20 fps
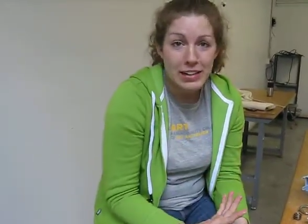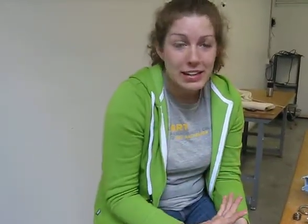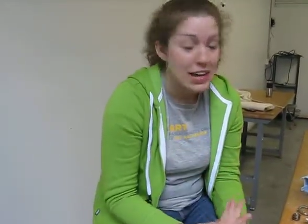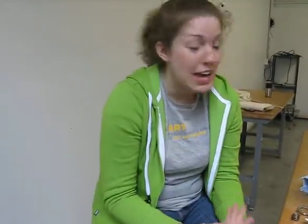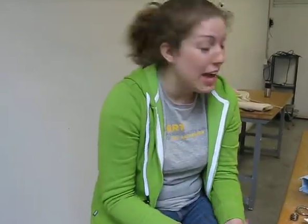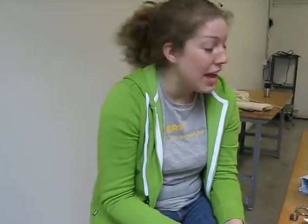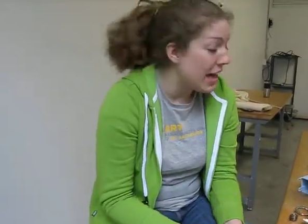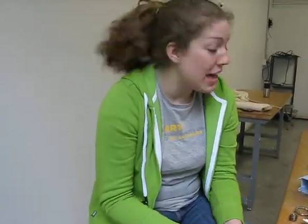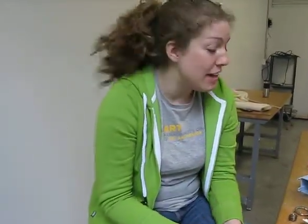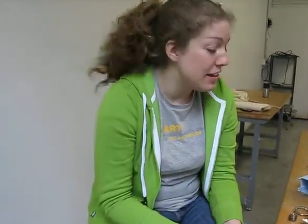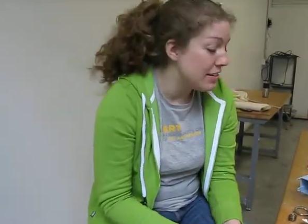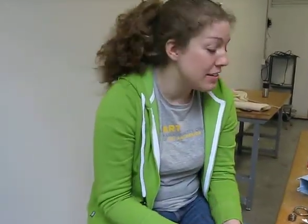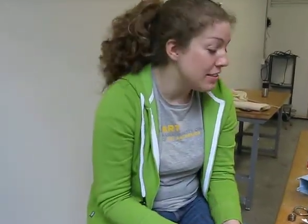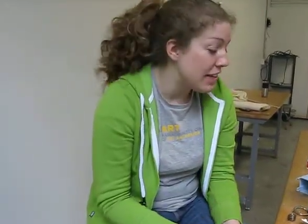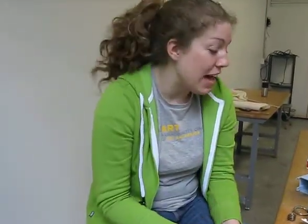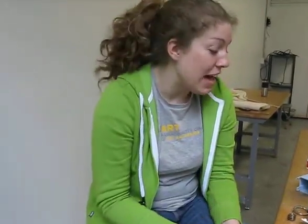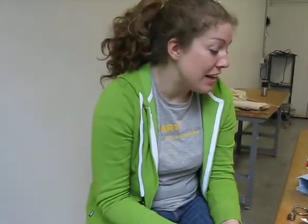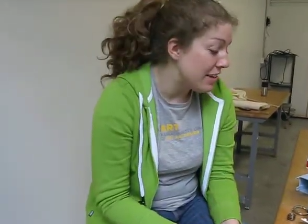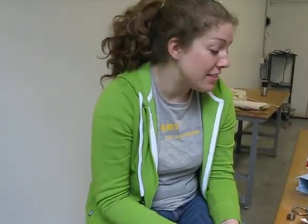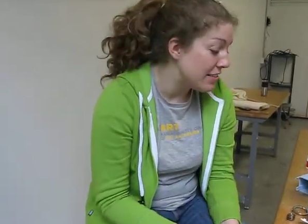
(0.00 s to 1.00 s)
and
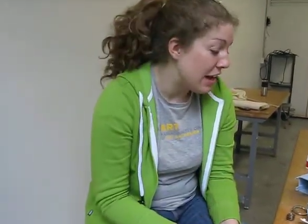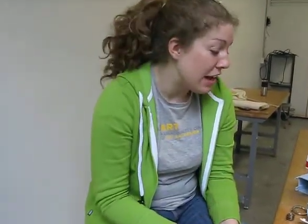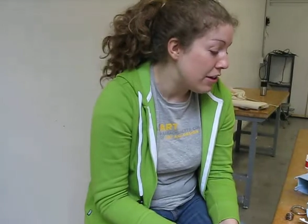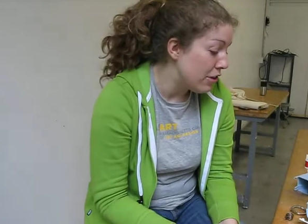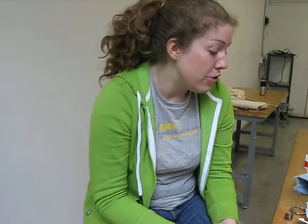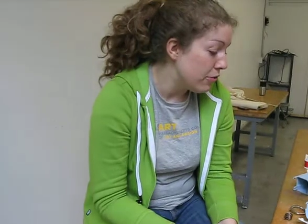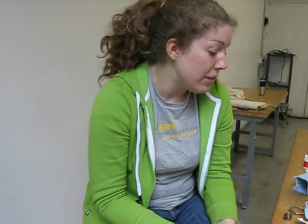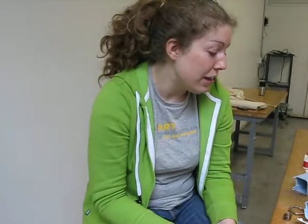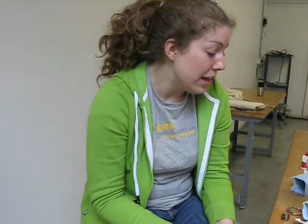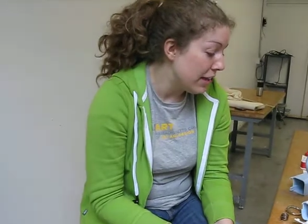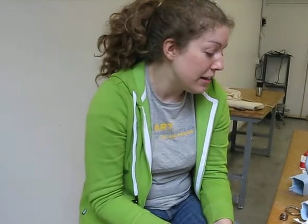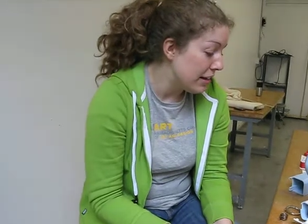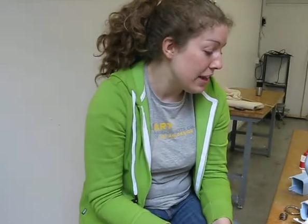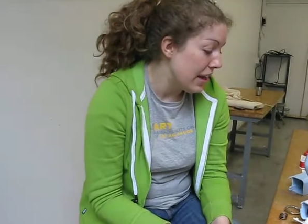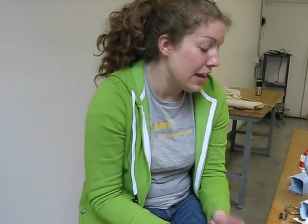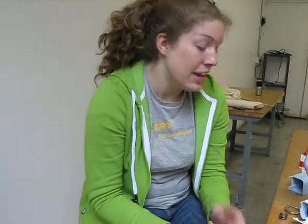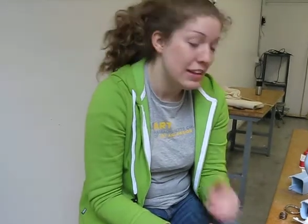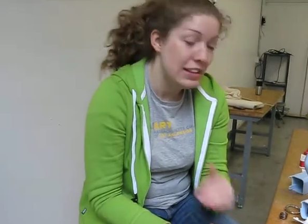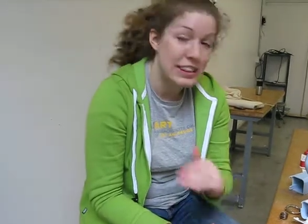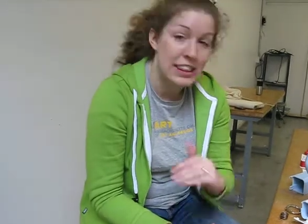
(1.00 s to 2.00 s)
that is how you get
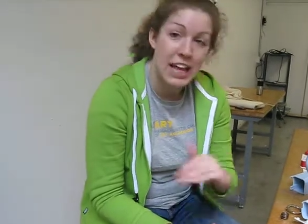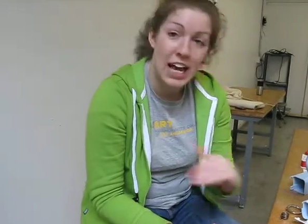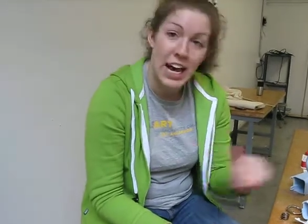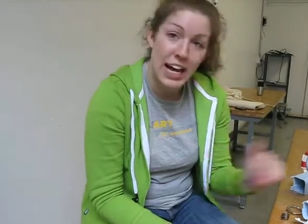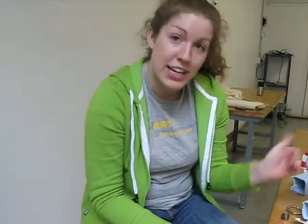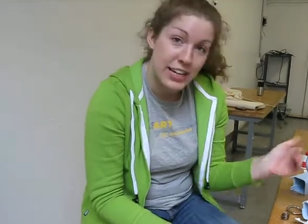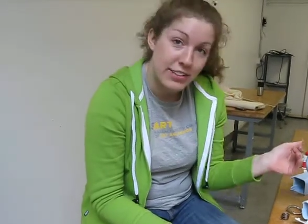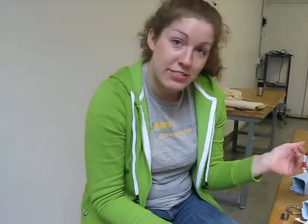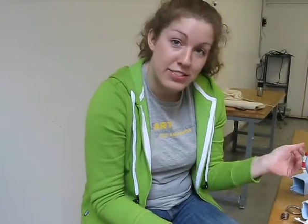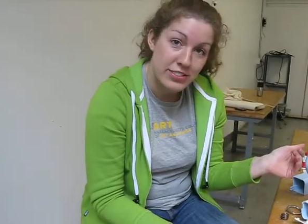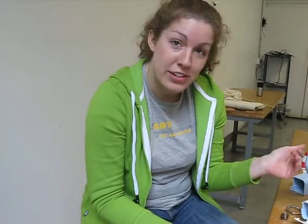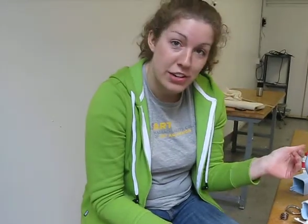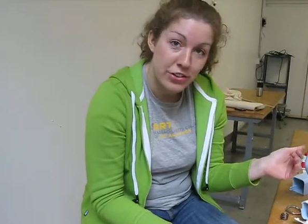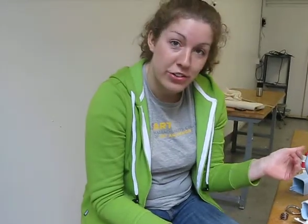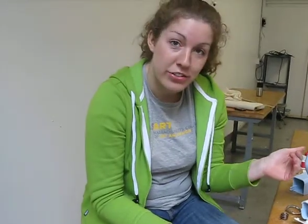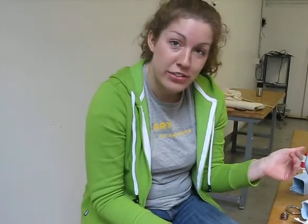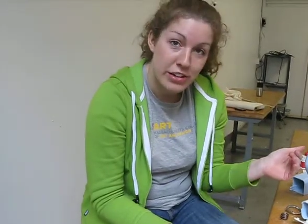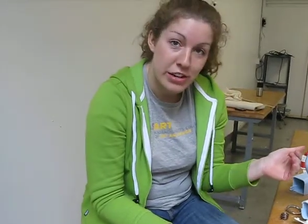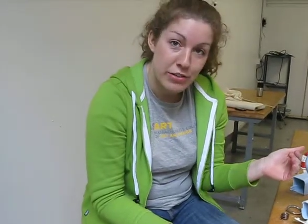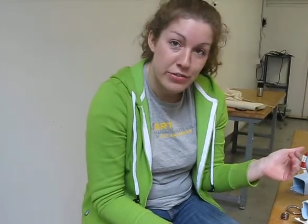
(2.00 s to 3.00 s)
a line of
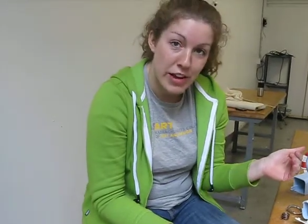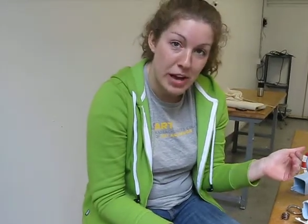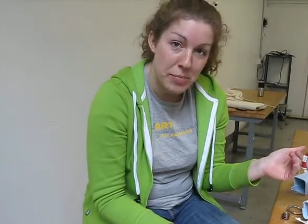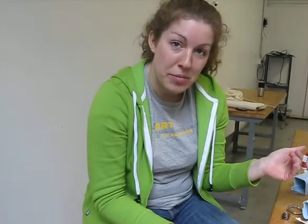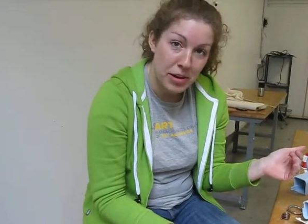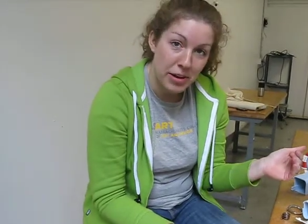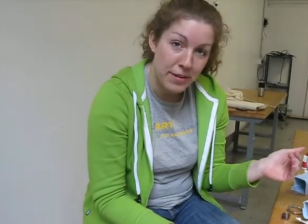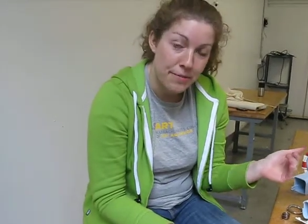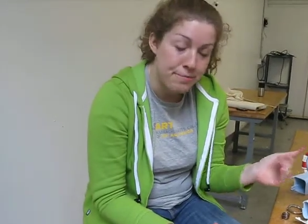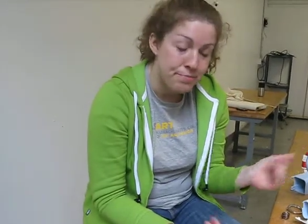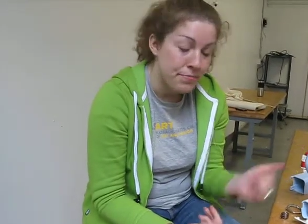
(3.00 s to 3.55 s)
stitches in your fabric.